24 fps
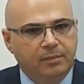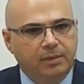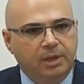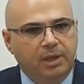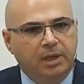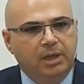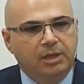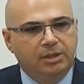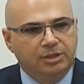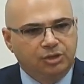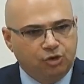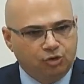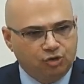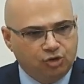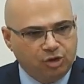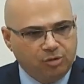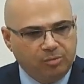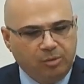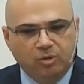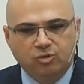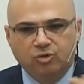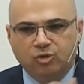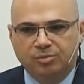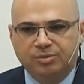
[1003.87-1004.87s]
a, a
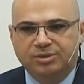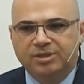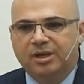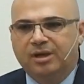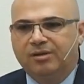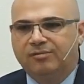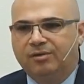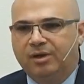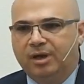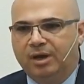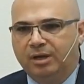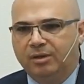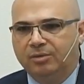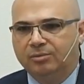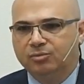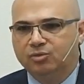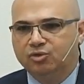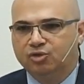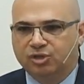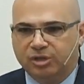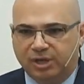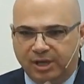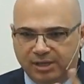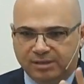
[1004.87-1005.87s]
personal intimacy with
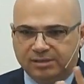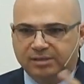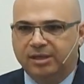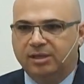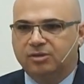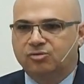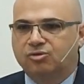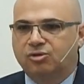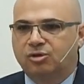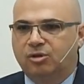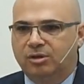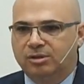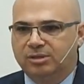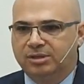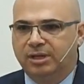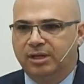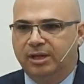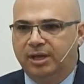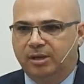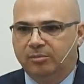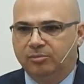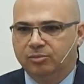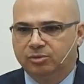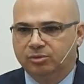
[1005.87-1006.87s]
Him. So,
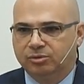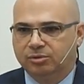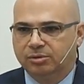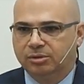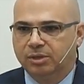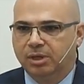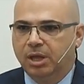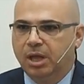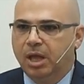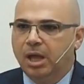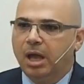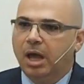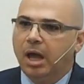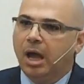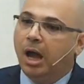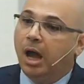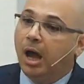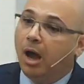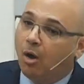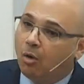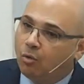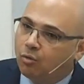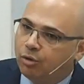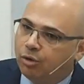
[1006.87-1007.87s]
if the brethren
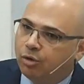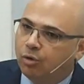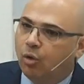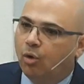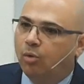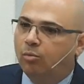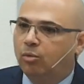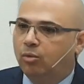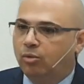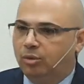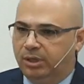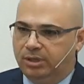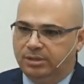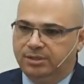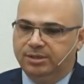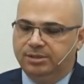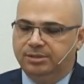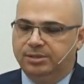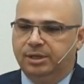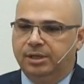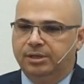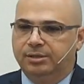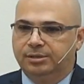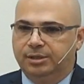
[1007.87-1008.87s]
observed in
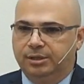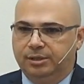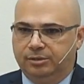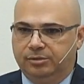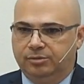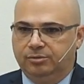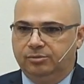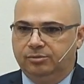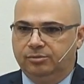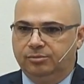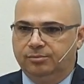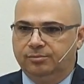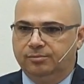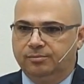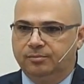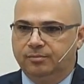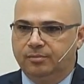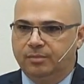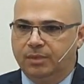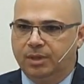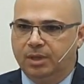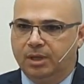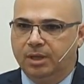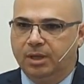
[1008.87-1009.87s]
the three texts that we
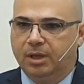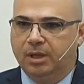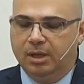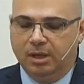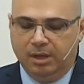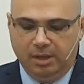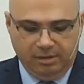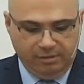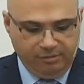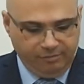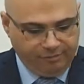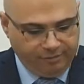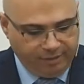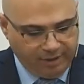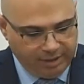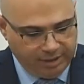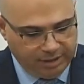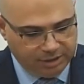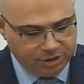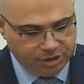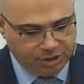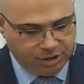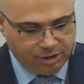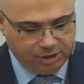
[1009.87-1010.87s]
read, there is
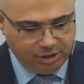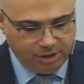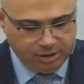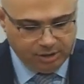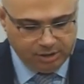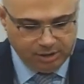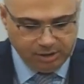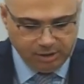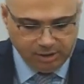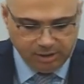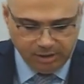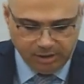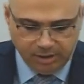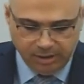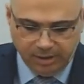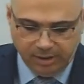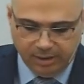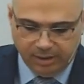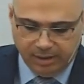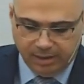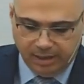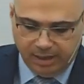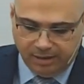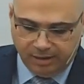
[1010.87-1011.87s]
something common with these
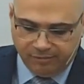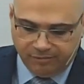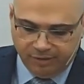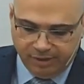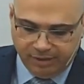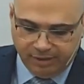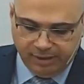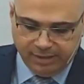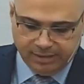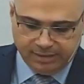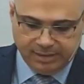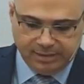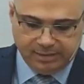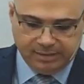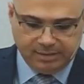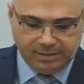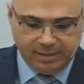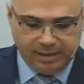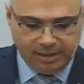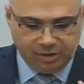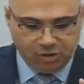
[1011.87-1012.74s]
three texts.